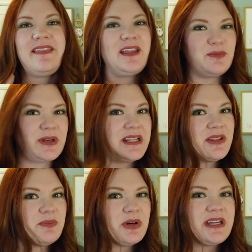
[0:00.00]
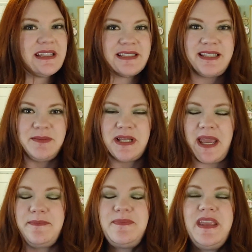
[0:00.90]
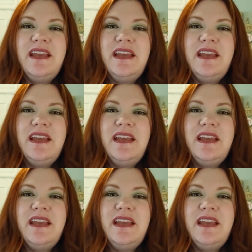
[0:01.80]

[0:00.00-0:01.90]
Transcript: and then reading the book at the same time.